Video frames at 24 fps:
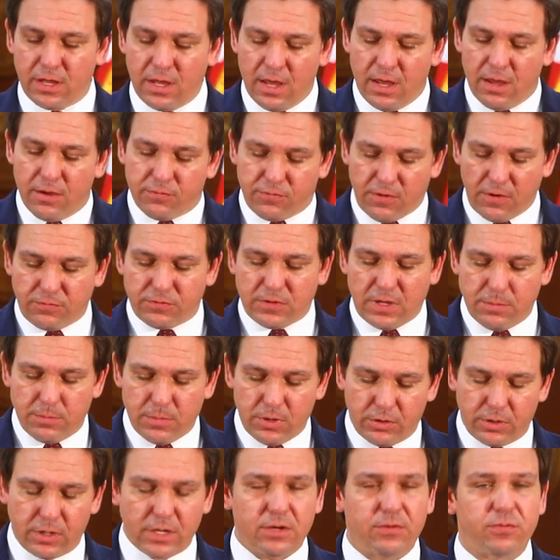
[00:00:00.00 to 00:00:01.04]
50 million
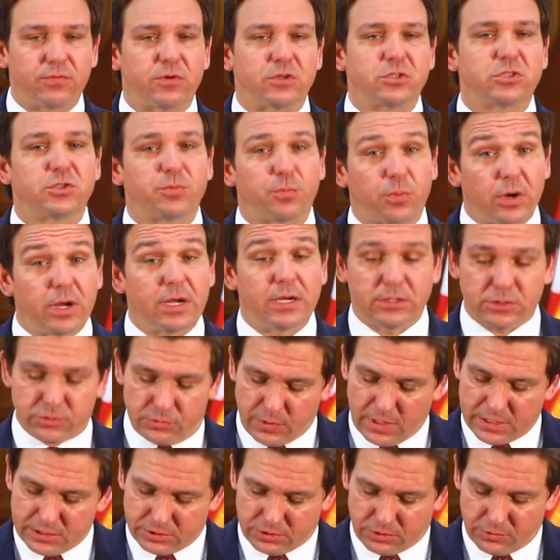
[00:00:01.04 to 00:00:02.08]
million for springs
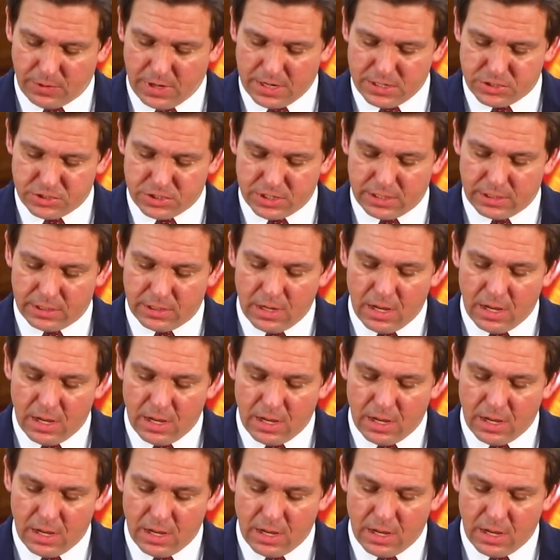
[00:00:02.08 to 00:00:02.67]
restoration,